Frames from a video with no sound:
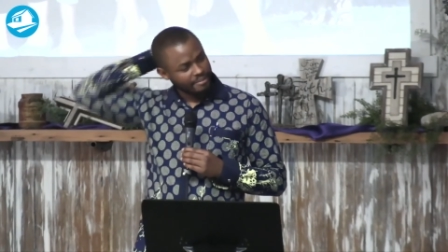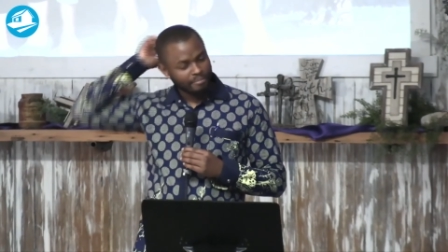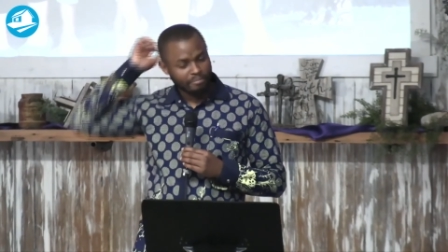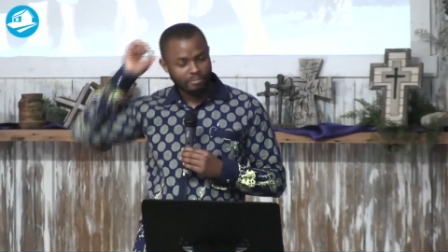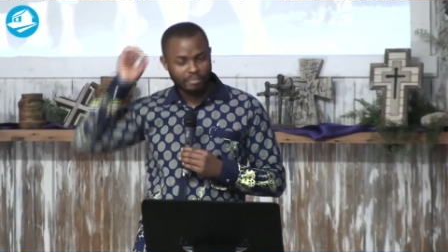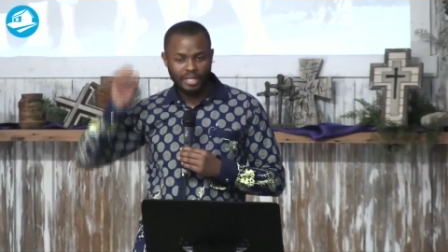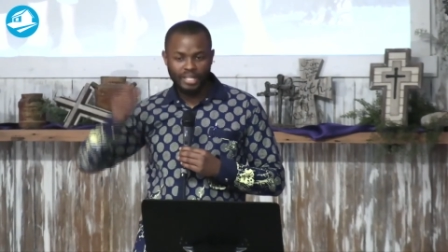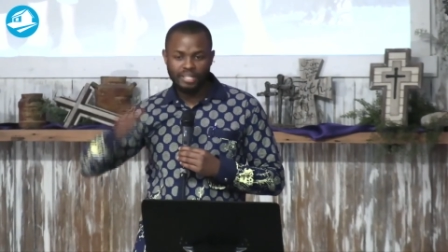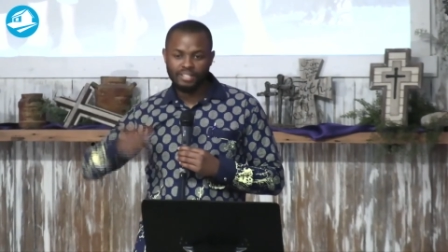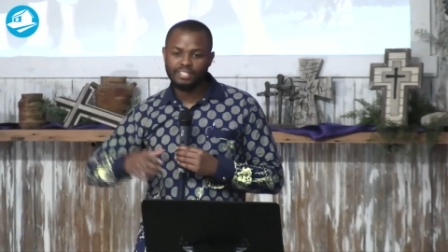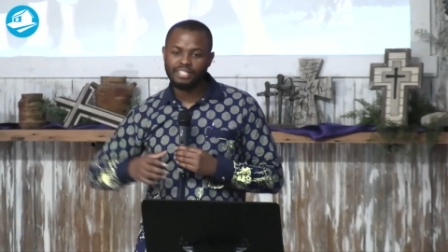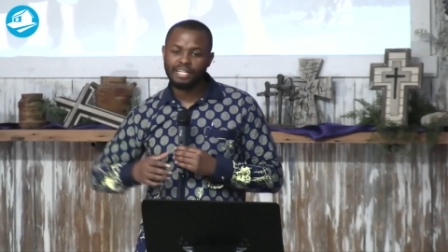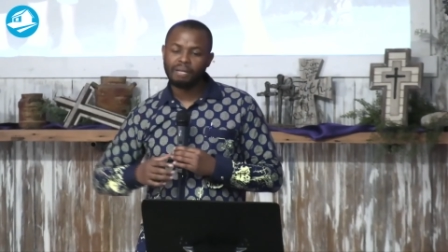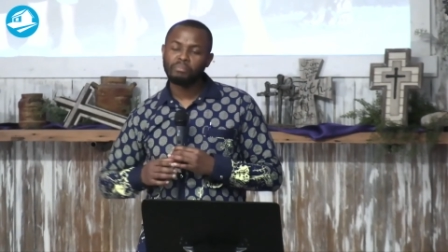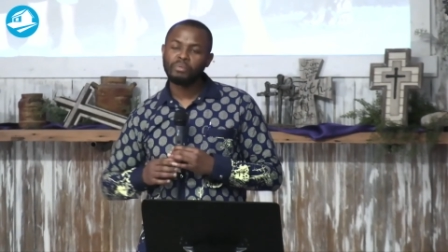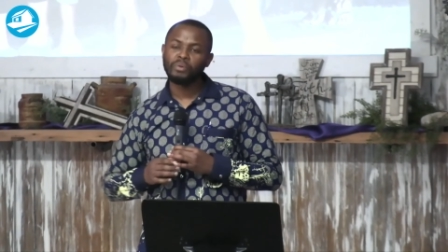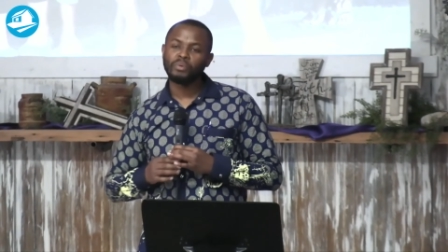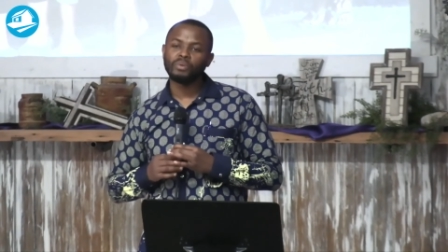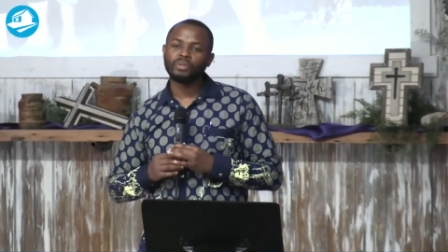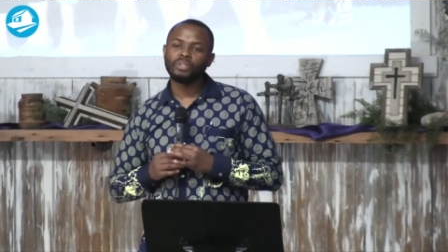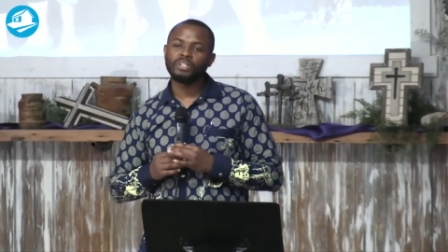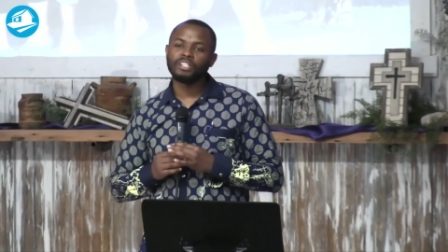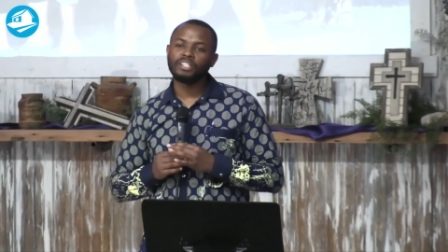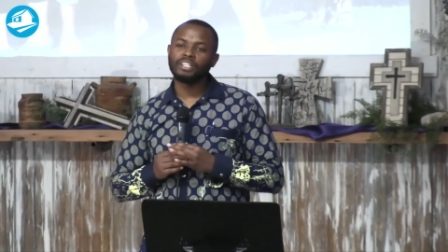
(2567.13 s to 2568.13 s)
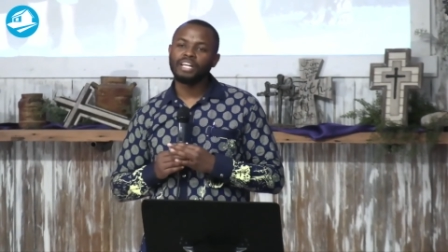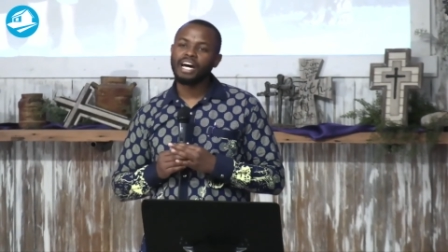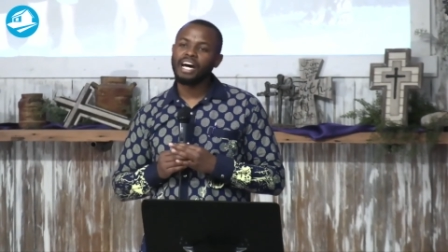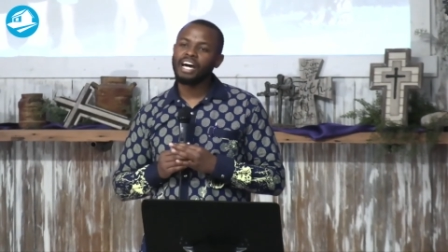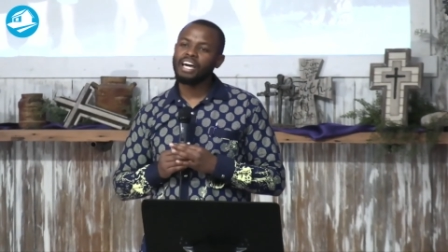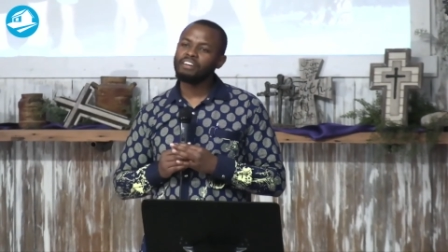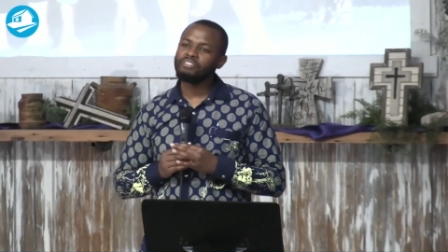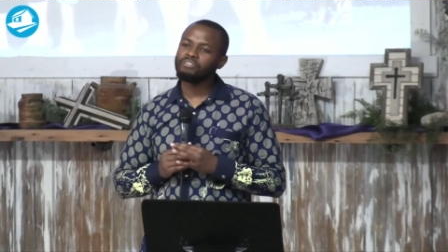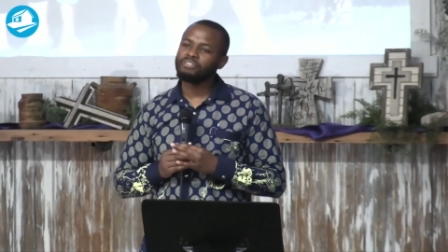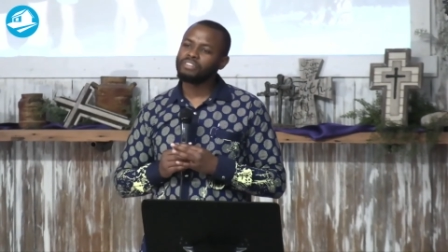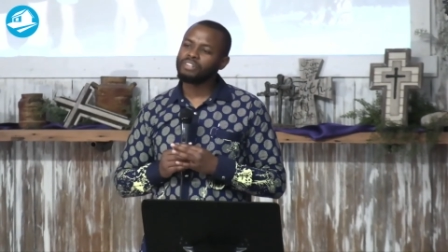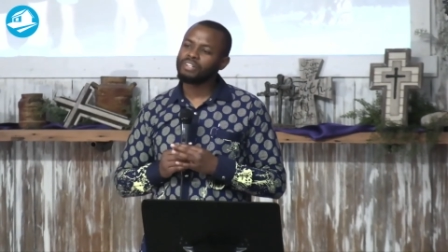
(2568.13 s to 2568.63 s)
But some will
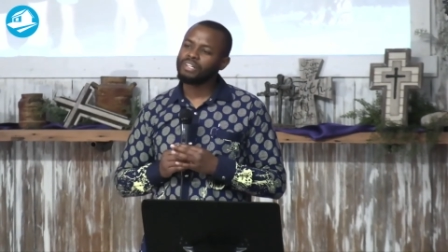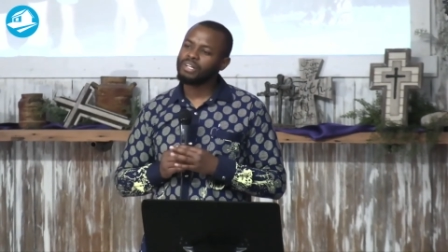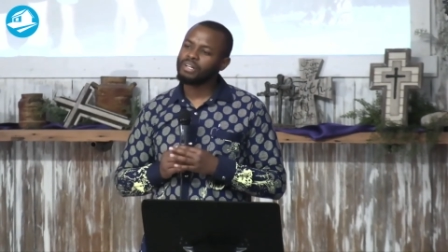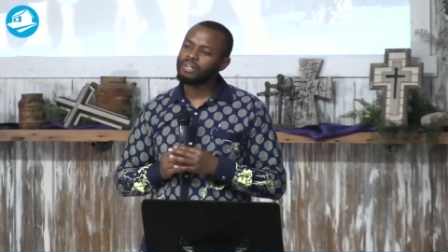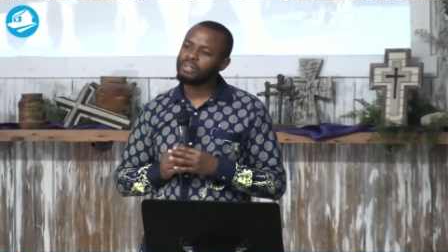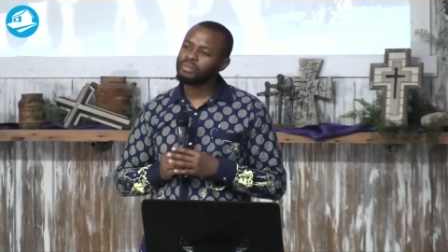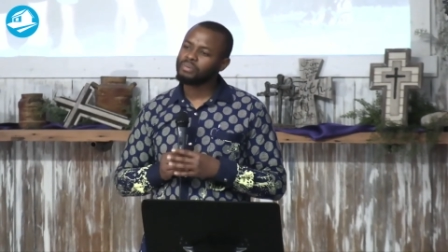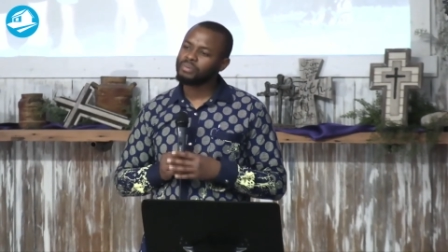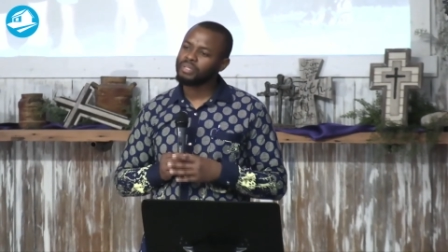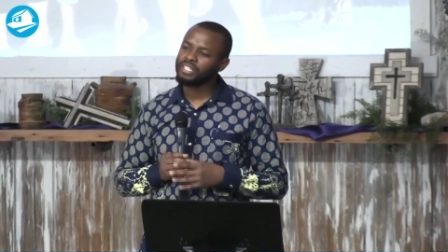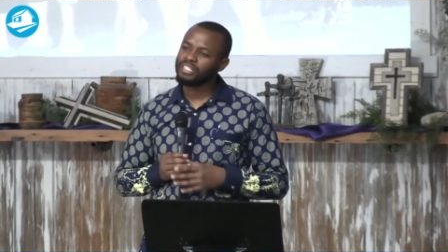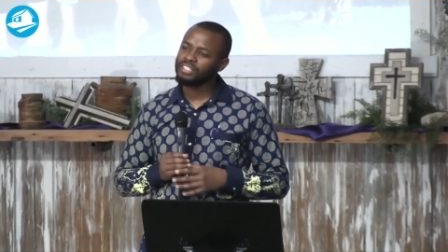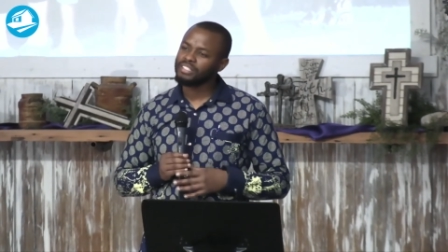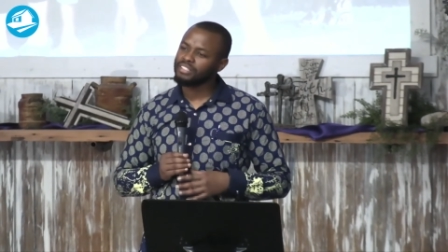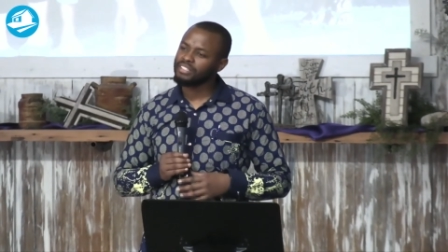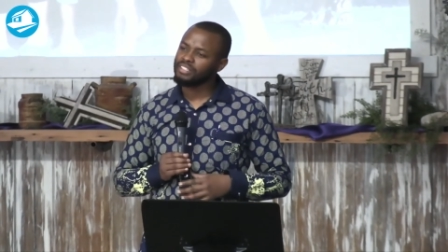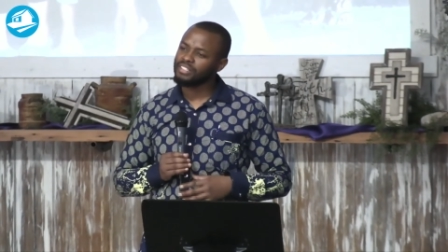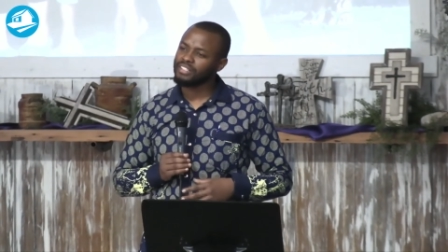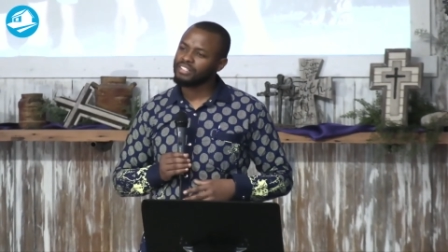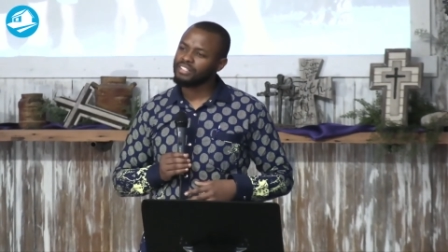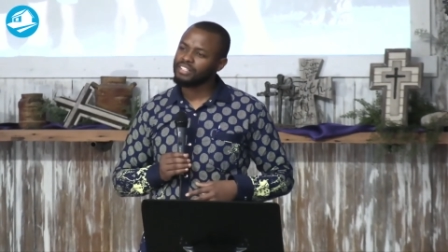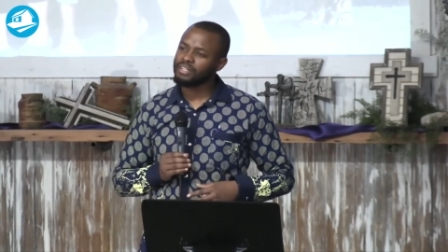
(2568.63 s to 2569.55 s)
die for no reason.